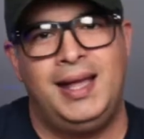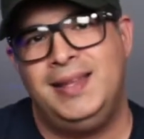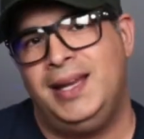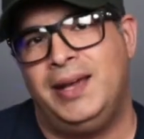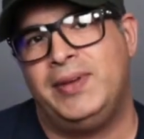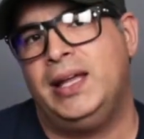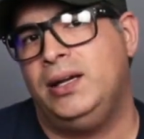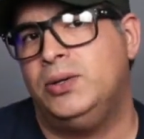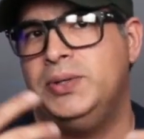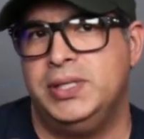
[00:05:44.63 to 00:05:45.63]
and then I've got to
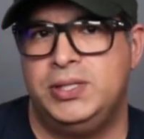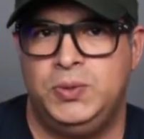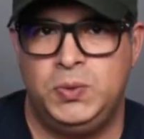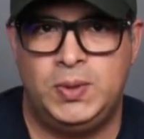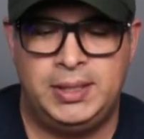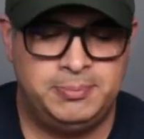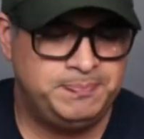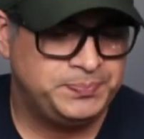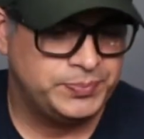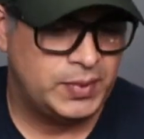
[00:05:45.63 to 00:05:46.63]
go into
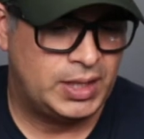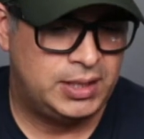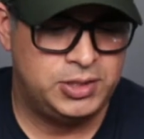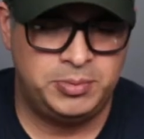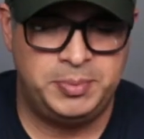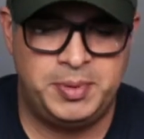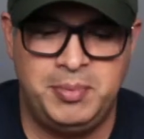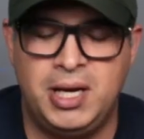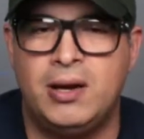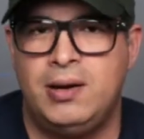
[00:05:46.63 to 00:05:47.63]
Adobe
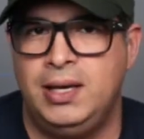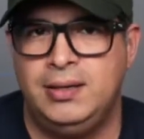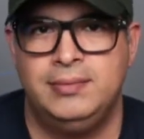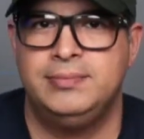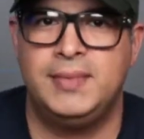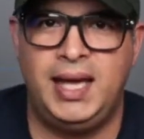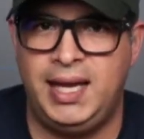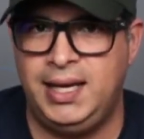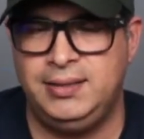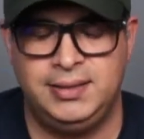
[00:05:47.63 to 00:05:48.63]
Premiere and
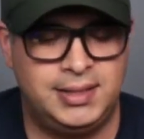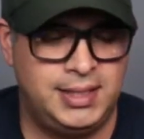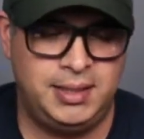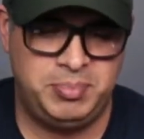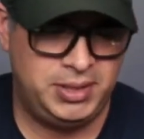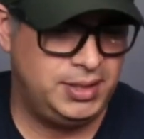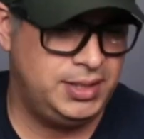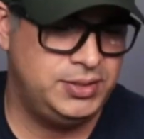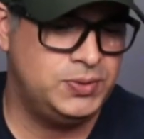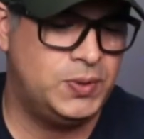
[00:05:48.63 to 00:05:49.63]
edit and clip
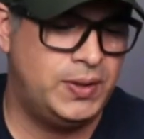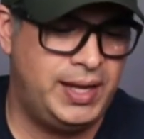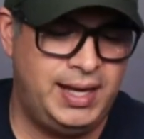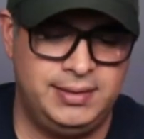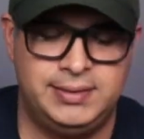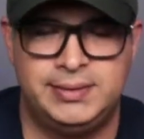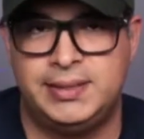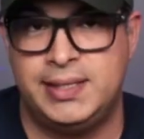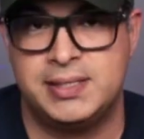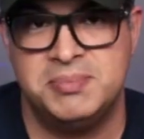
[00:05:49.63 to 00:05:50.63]
and do all that
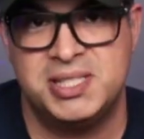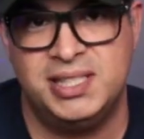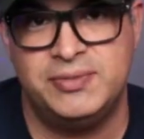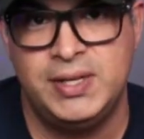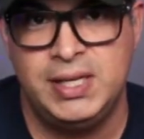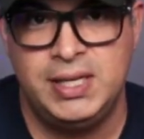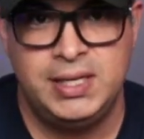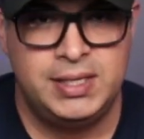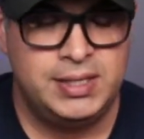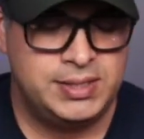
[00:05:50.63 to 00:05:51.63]
awesome stuff.
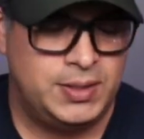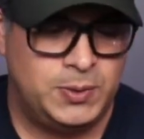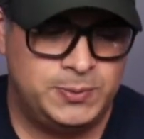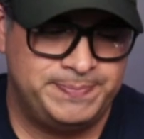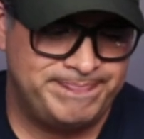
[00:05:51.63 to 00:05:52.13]
So